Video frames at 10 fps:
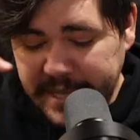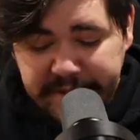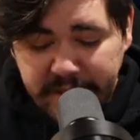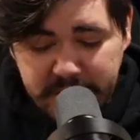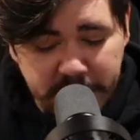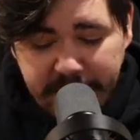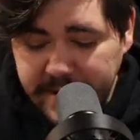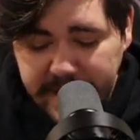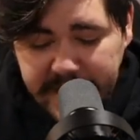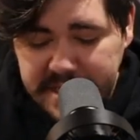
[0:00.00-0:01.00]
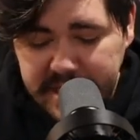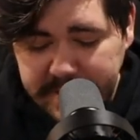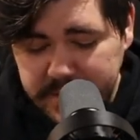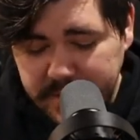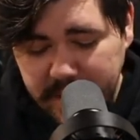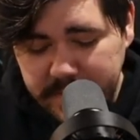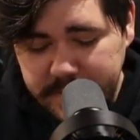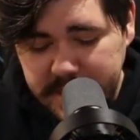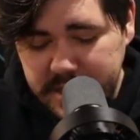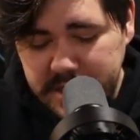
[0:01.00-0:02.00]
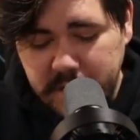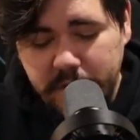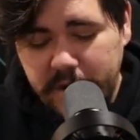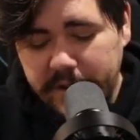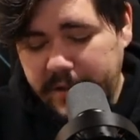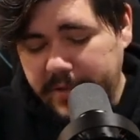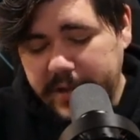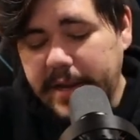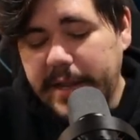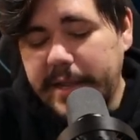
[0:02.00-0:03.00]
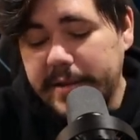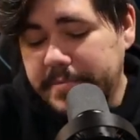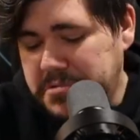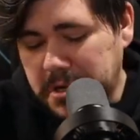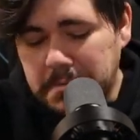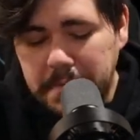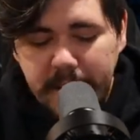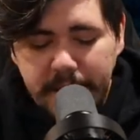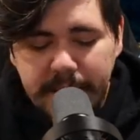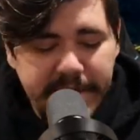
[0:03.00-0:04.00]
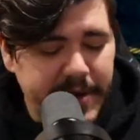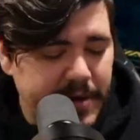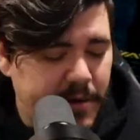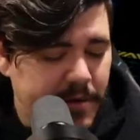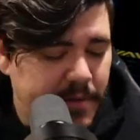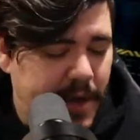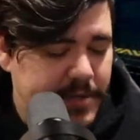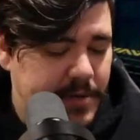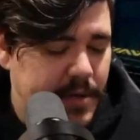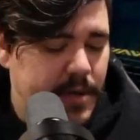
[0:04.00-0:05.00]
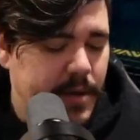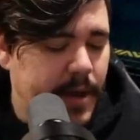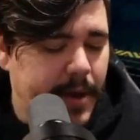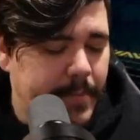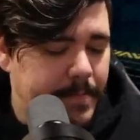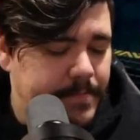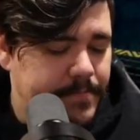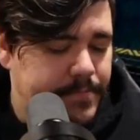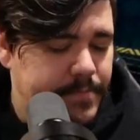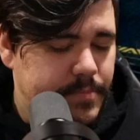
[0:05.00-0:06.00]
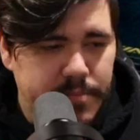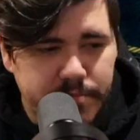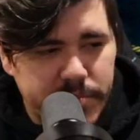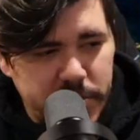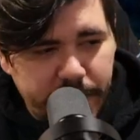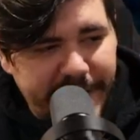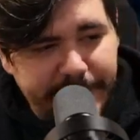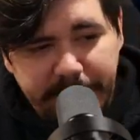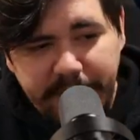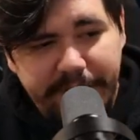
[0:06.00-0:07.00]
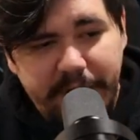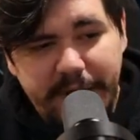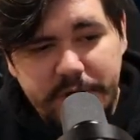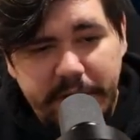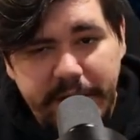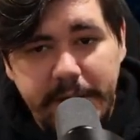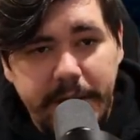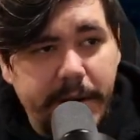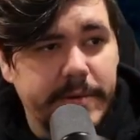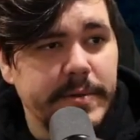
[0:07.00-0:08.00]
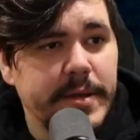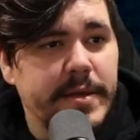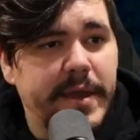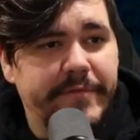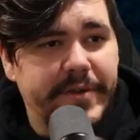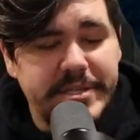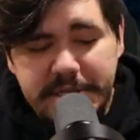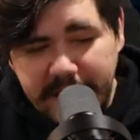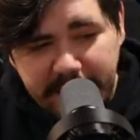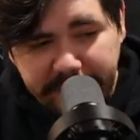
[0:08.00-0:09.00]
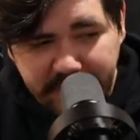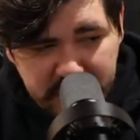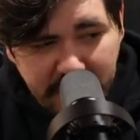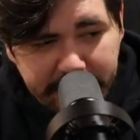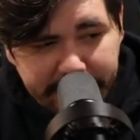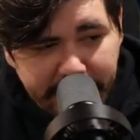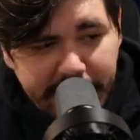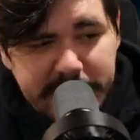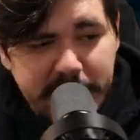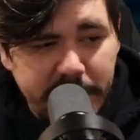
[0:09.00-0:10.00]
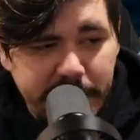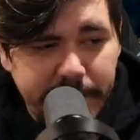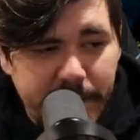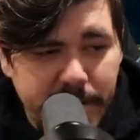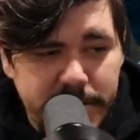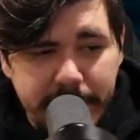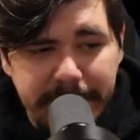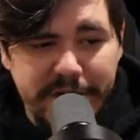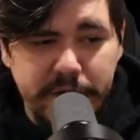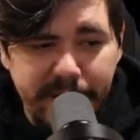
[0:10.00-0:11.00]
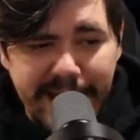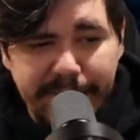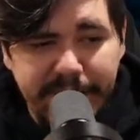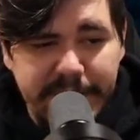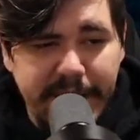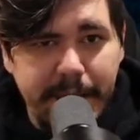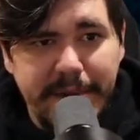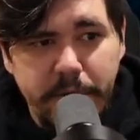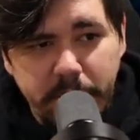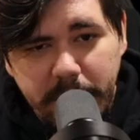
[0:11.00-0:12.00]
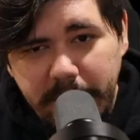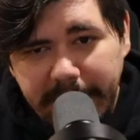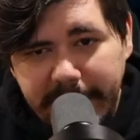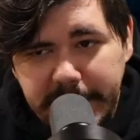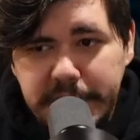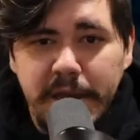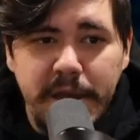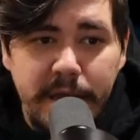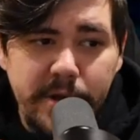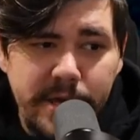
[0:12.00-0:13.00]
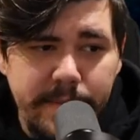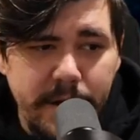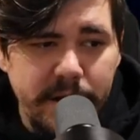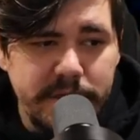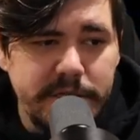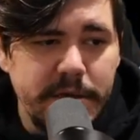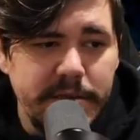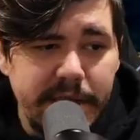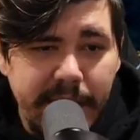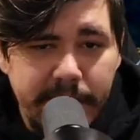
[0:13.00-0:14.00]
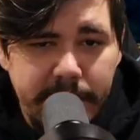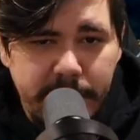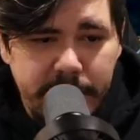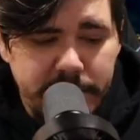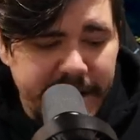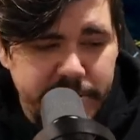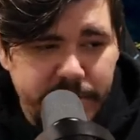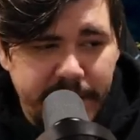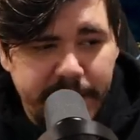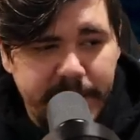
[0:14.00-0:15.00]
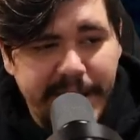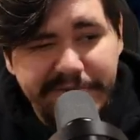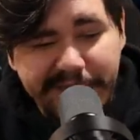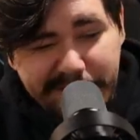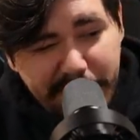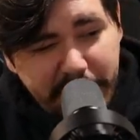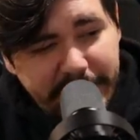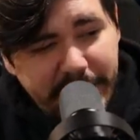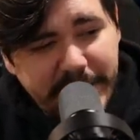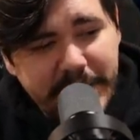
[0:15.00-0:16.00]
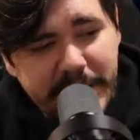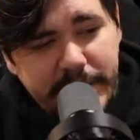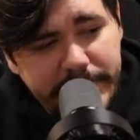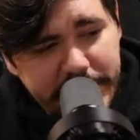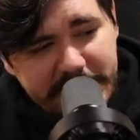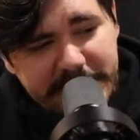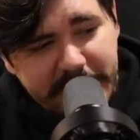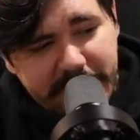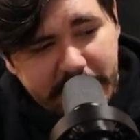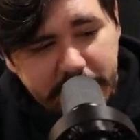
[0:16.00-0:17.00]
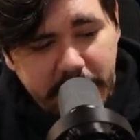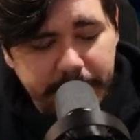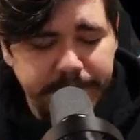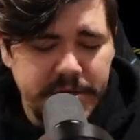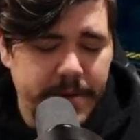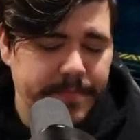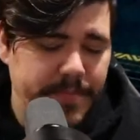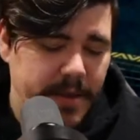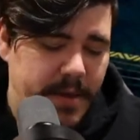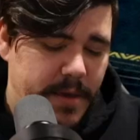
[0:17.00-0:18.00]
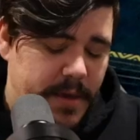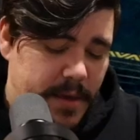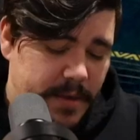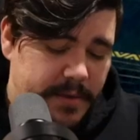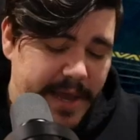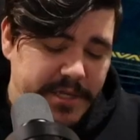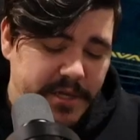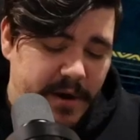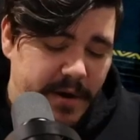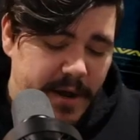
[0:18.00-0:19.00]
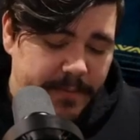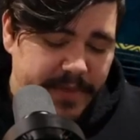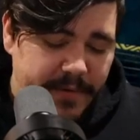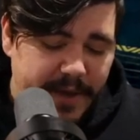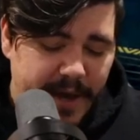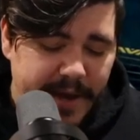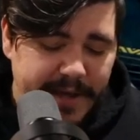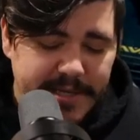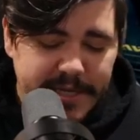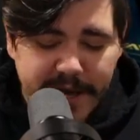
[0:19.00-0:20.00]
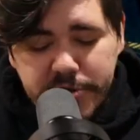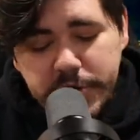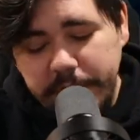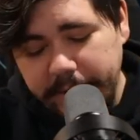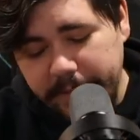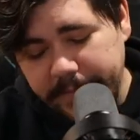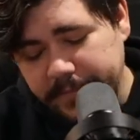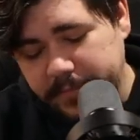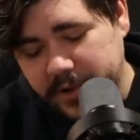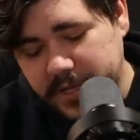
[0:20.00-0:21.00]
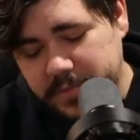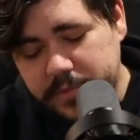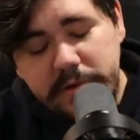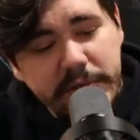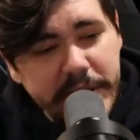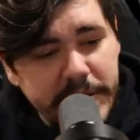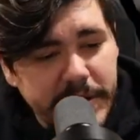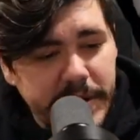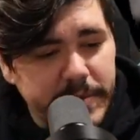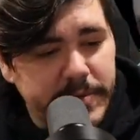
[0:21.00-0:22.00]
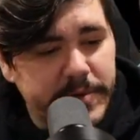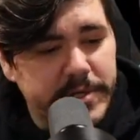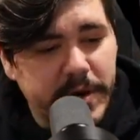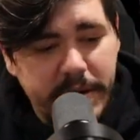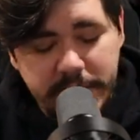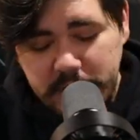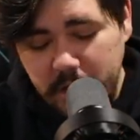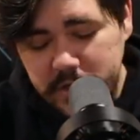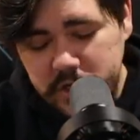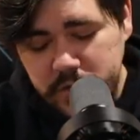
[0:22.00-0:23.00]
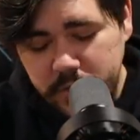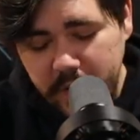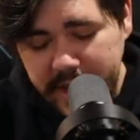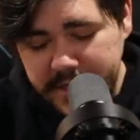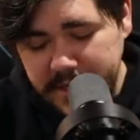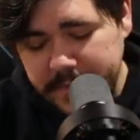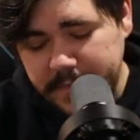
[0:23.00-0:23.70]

feels quite good against them as well. This is the wall that you really need. So like that card a lot. Super happy whenever I draw that card. If it's the first card I play instead of Cookie Malls, I'm actually pretty happy with that. My order is Cookie Malls, then Tangerine, and then Rogue for a Cookie. Like it's in that order. So next card up that we got in set 2 was Blue Lake Cookie. This card is sweet.